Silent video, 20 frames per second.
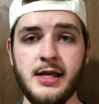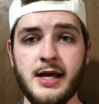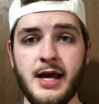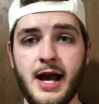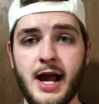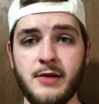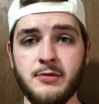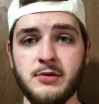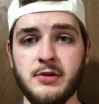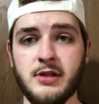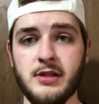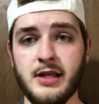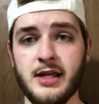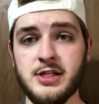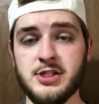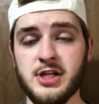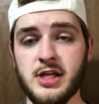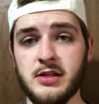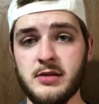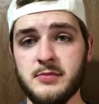I really like
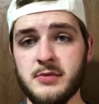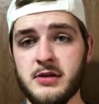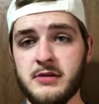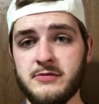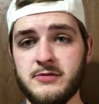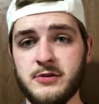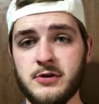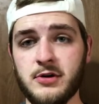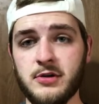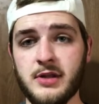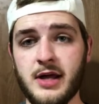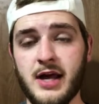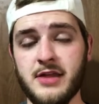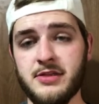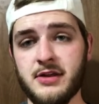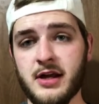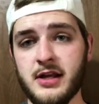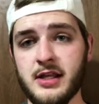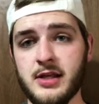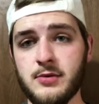Jalen Mayfield. I
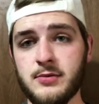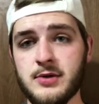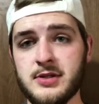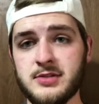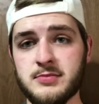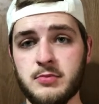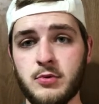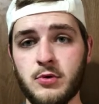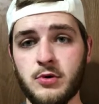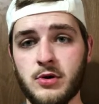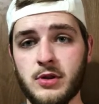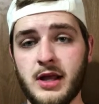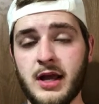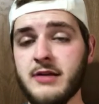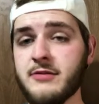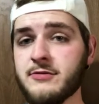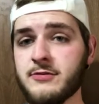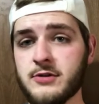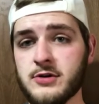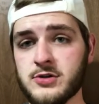thought he was borderline
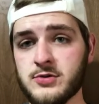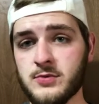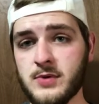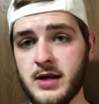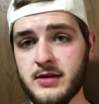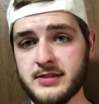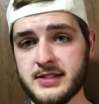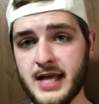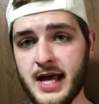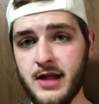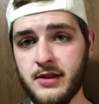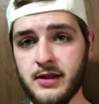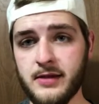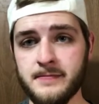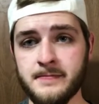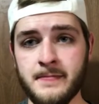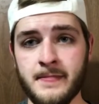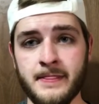1st-round talent,